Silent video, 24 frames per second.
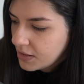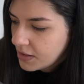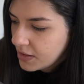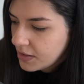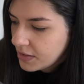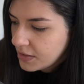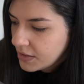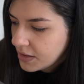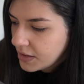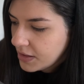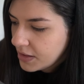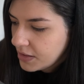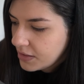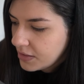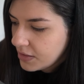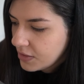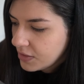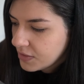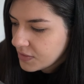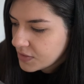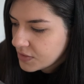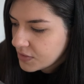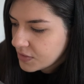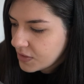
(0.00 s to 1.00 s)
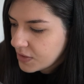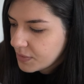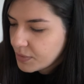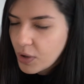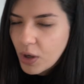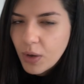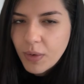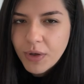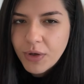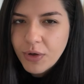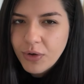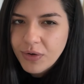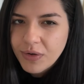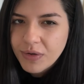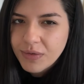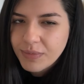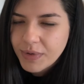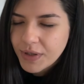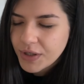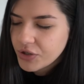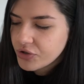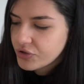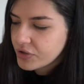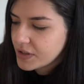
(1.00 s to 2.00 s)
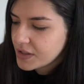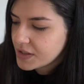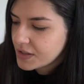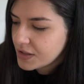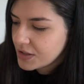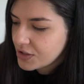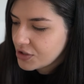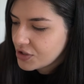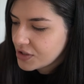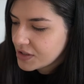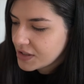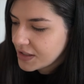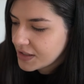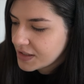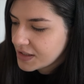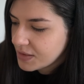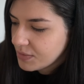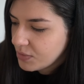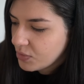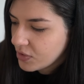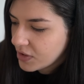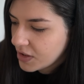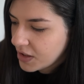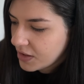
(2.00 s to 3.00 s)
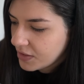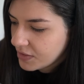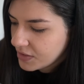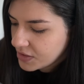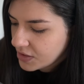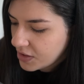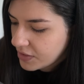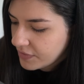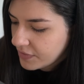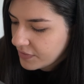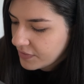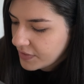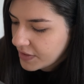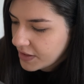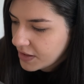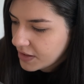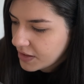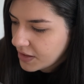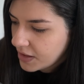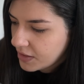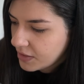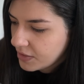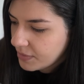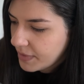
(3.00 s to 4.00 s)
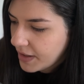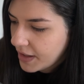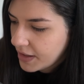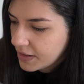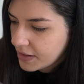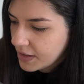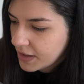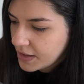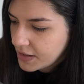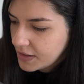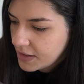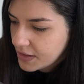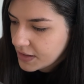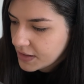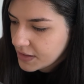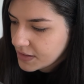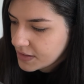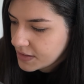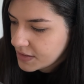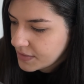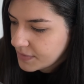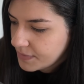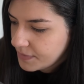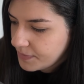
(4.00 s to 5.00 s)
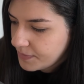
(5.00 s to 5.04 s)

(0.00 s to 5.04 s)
And then also I'll probably go to Pinterest and just get some more colors off of their color palette ideas.